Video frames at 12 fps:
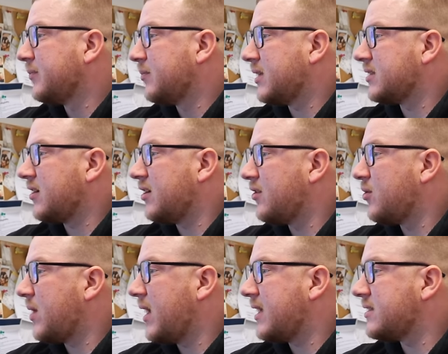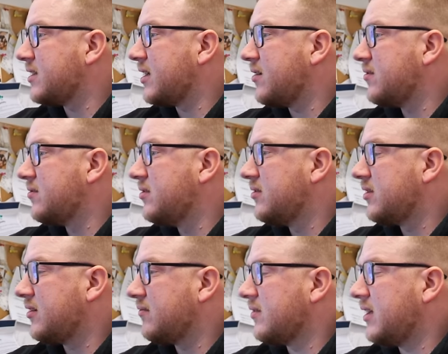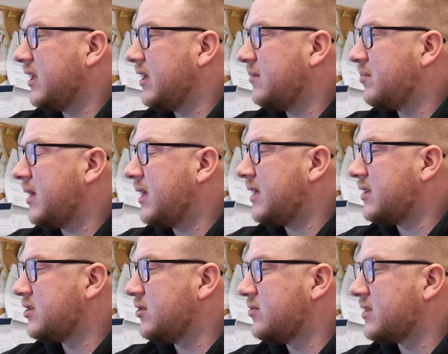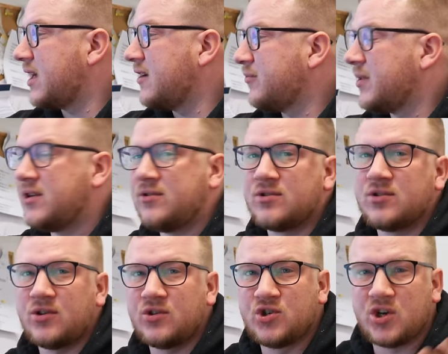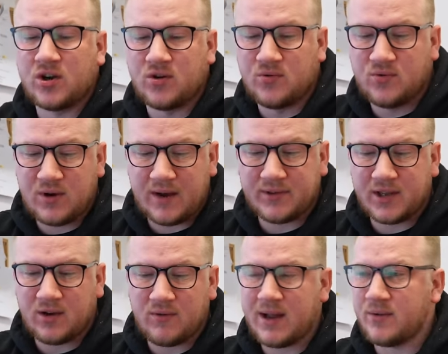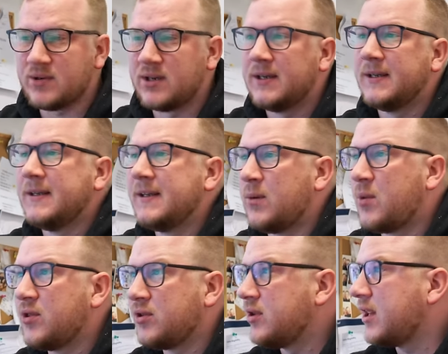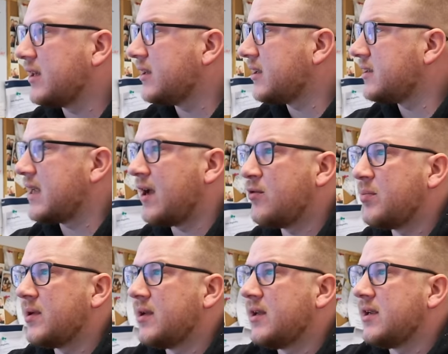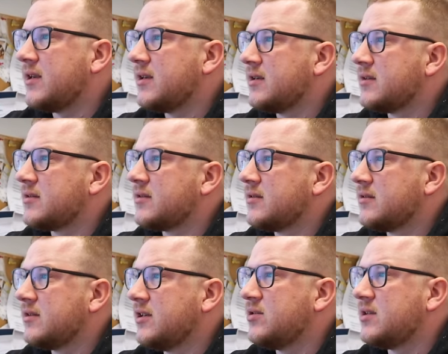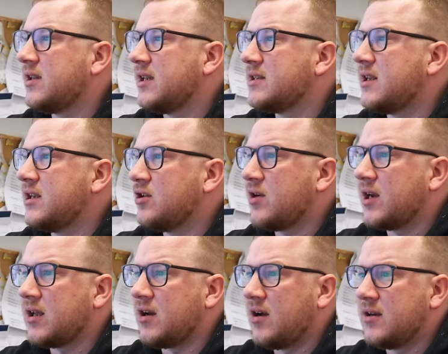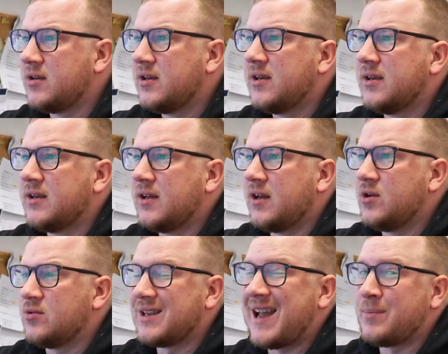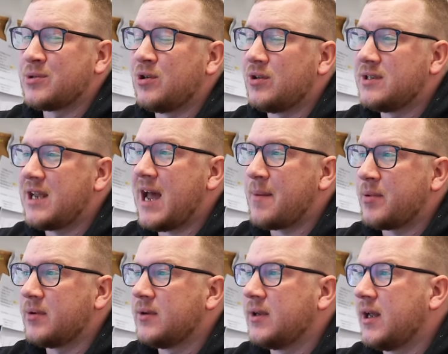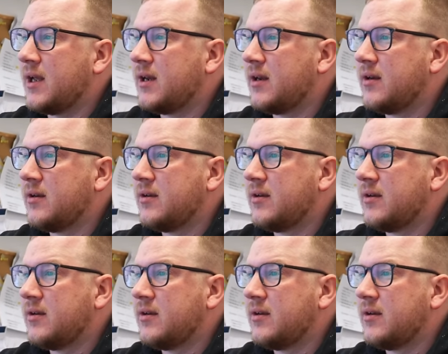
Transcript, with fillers: But that's kind of the way it has to go. You can't really play it too safe, but then you just got to juggle everything around. One thing that does help is using things like your credit card. I use Capital on Tap, and